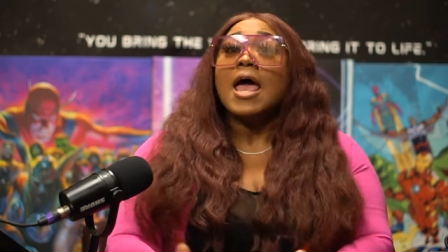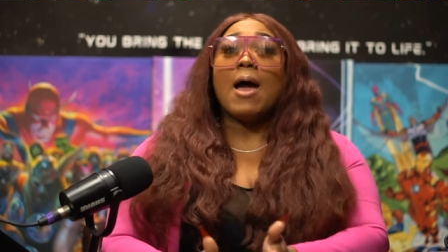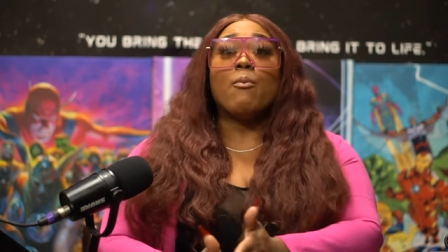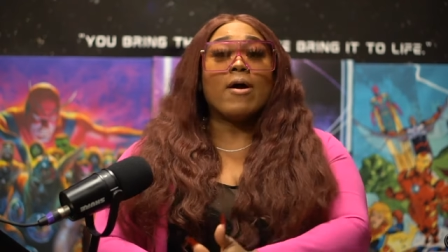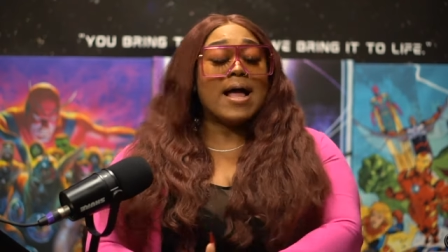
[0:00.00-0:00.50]

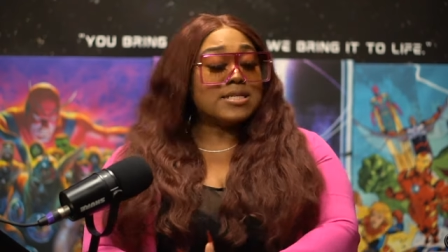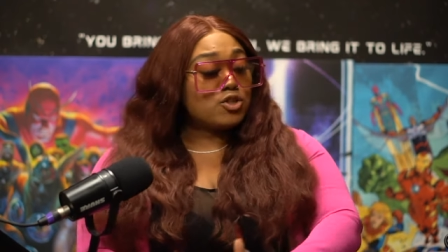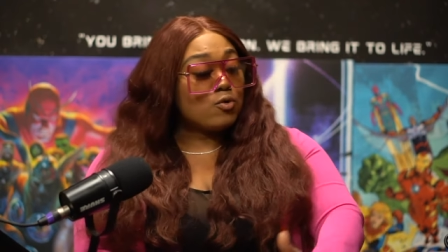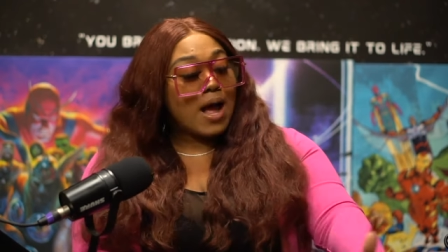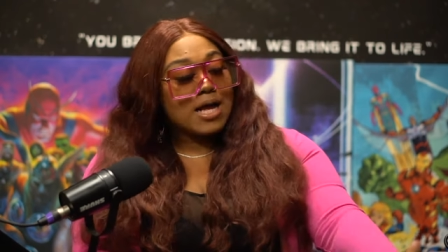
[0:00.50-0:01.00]
Whereas
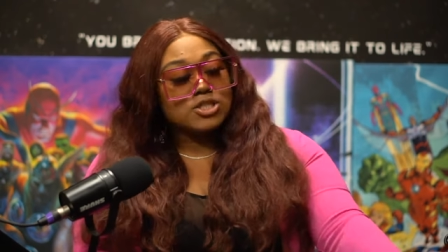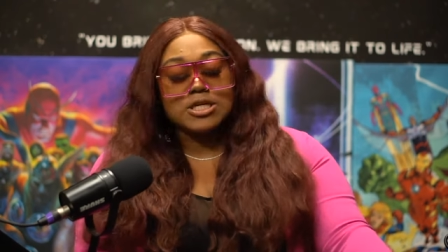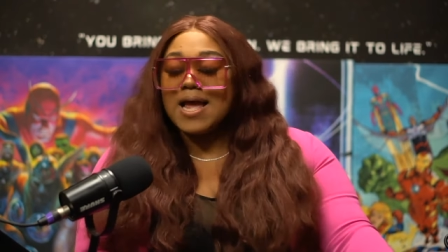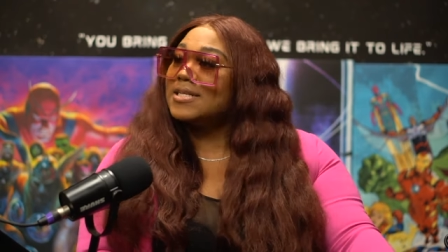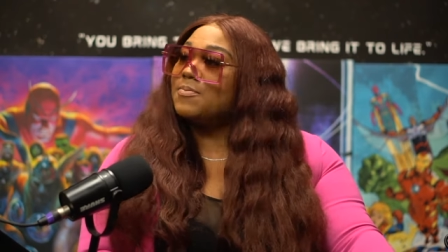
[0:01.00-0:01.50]

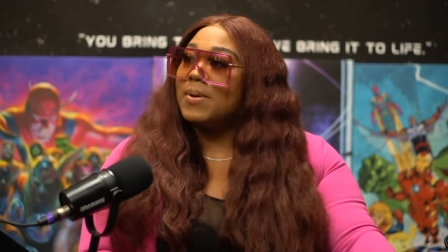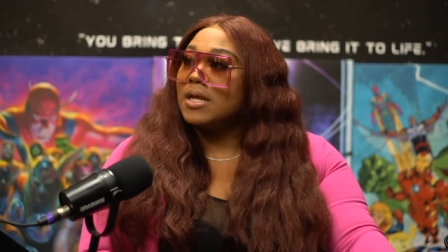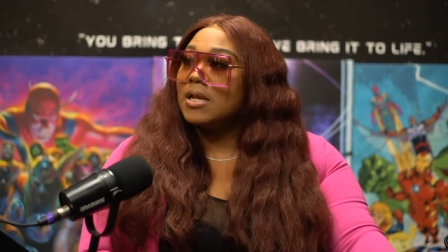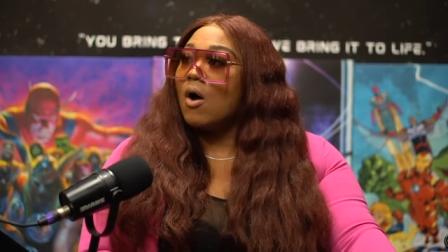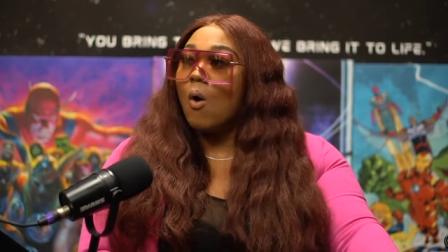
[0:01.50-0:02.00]
Taraji has
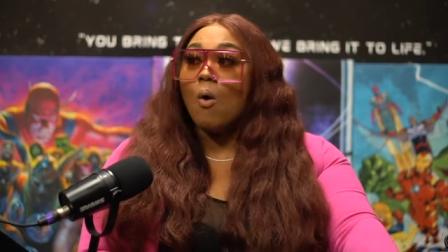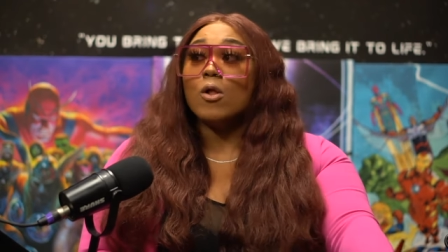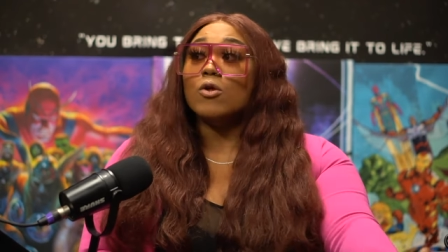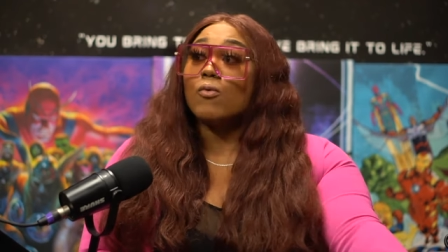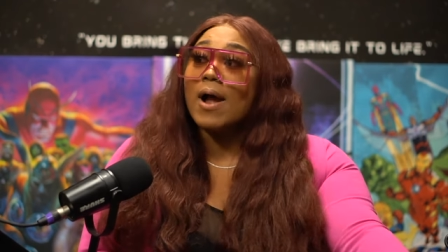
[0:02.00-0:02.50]
been
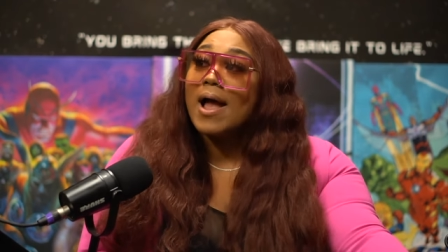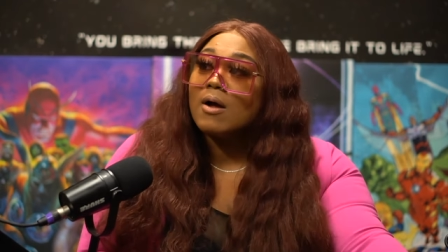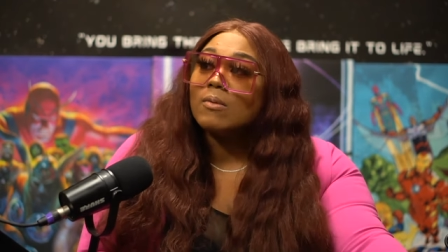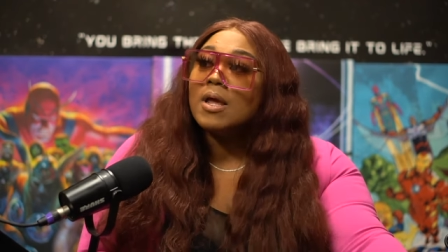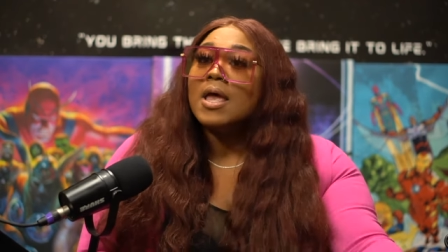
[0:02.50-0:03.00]
all
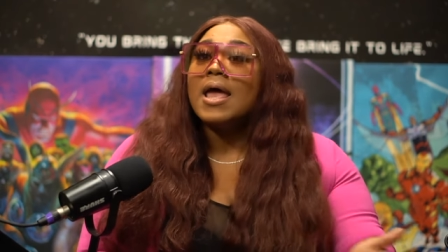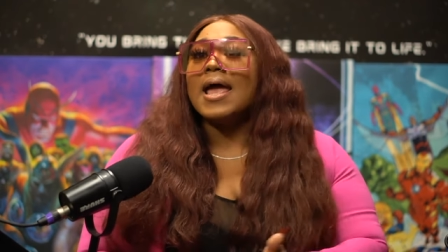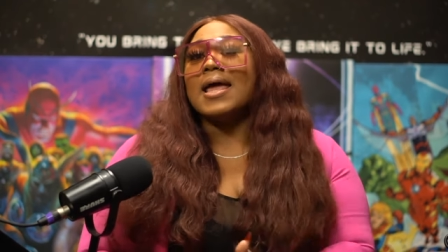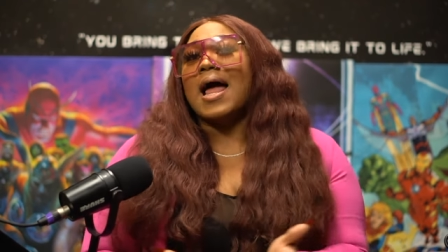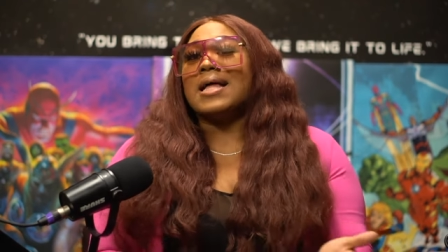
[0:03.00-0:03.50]
around, yeah.
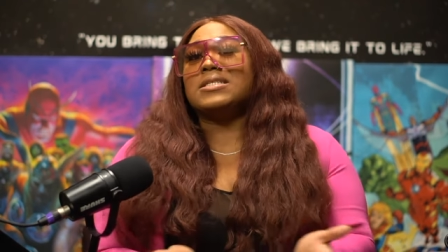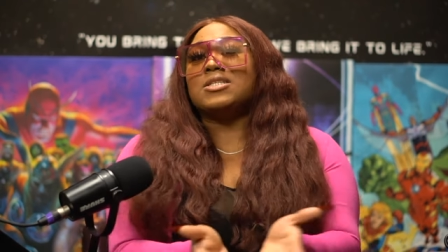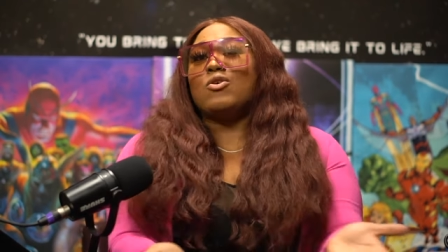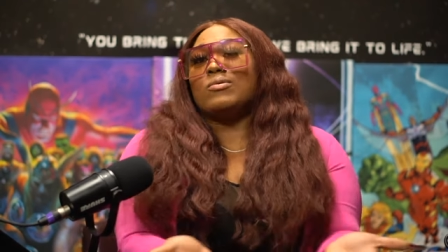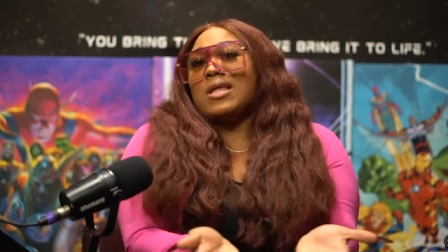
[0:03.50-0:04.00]
and I just
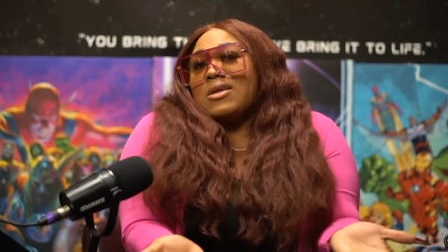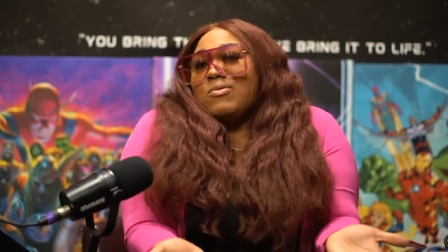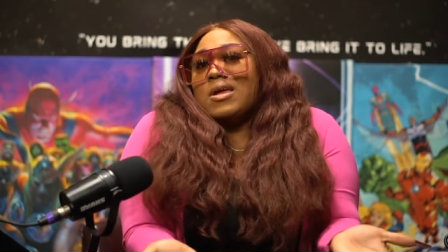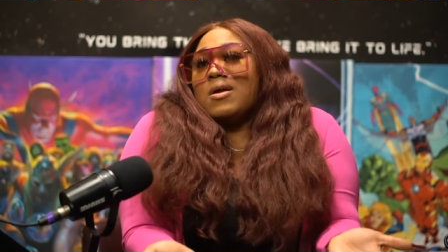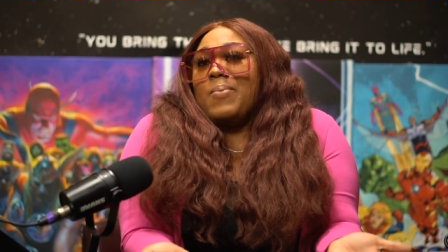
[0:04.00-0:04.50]
don't think you
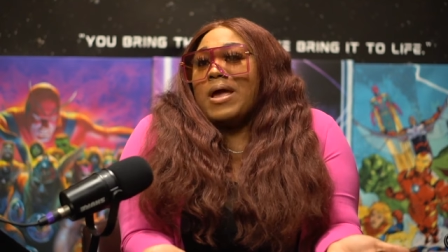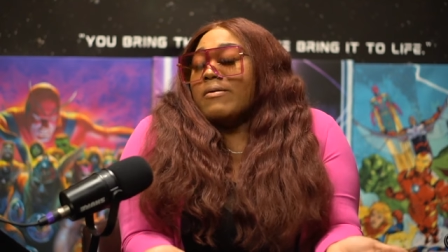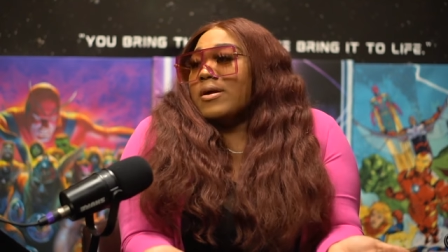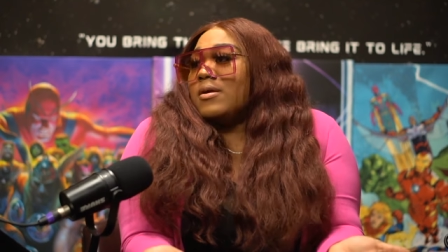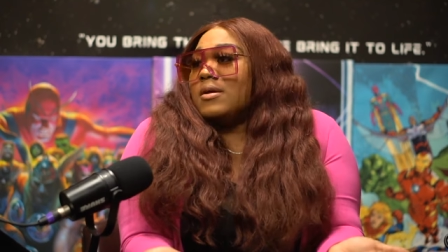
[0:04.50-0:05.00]
can compare
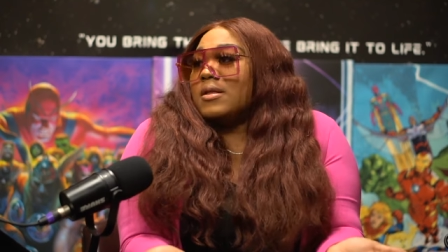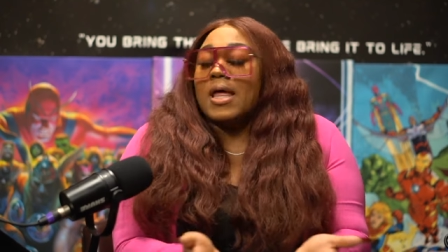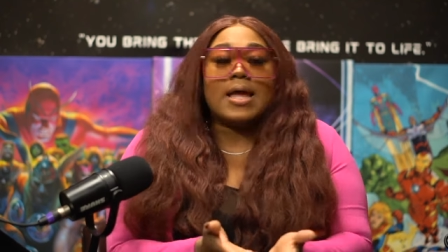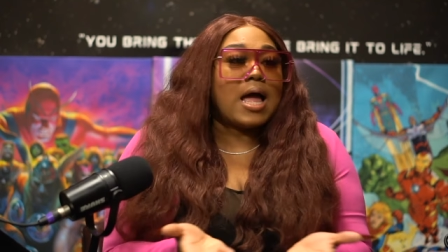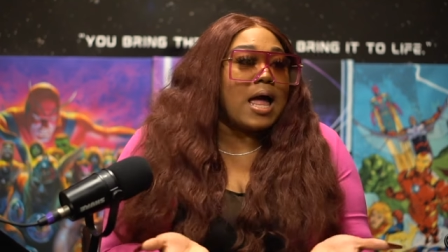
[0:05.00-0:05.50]
it.
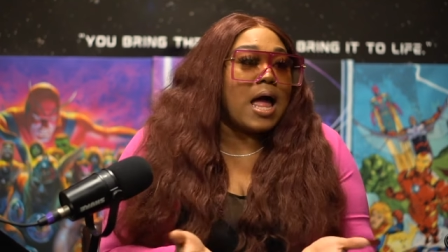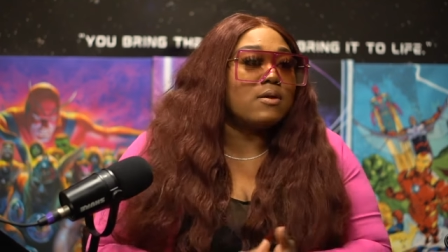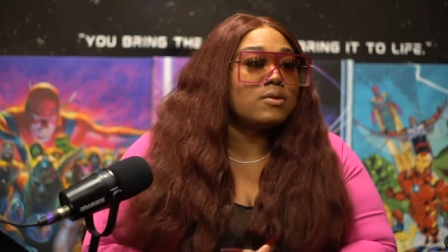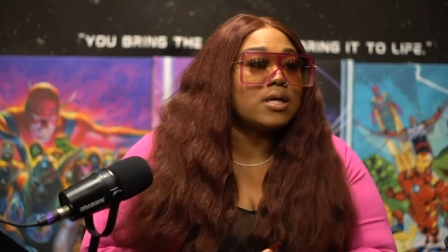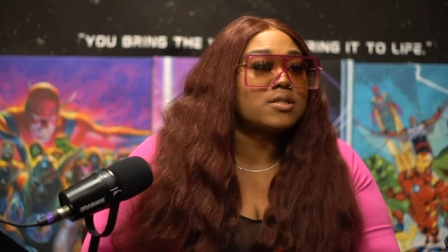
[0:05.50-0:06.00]
Like I, I
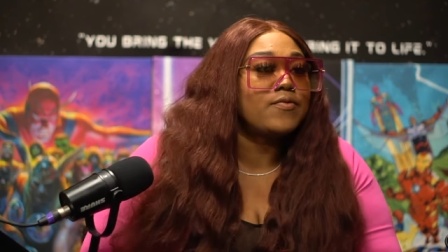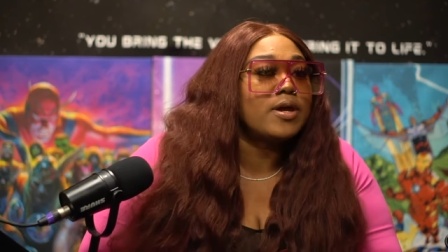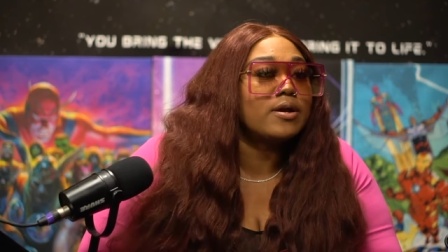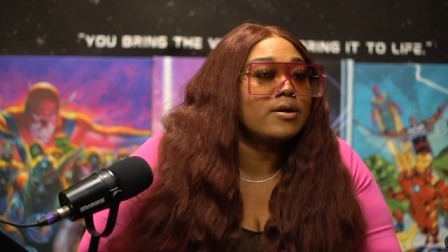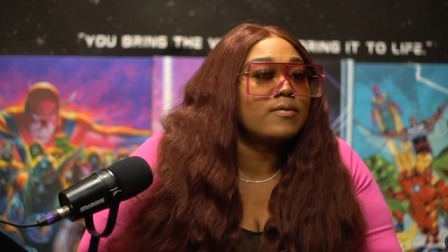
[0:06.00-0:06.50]
don't think it's
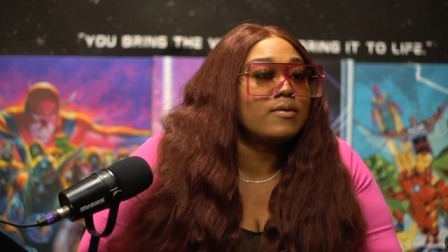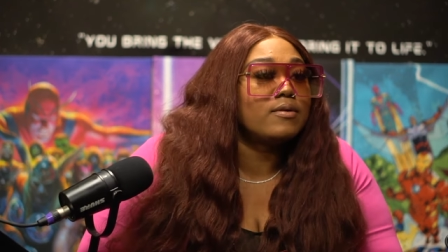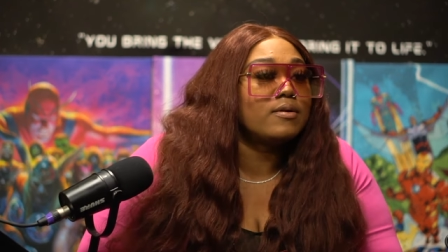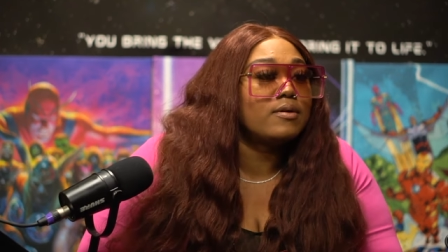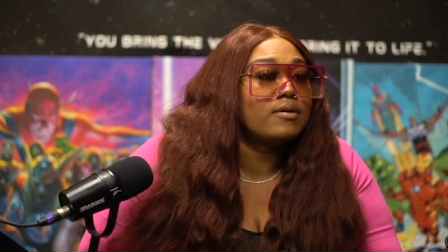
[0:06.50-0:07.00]
fair. So
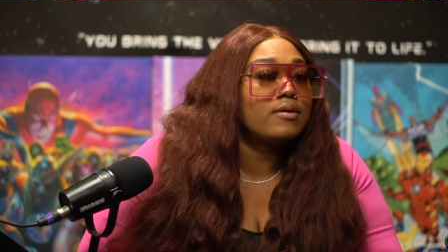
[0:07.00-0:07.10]
w-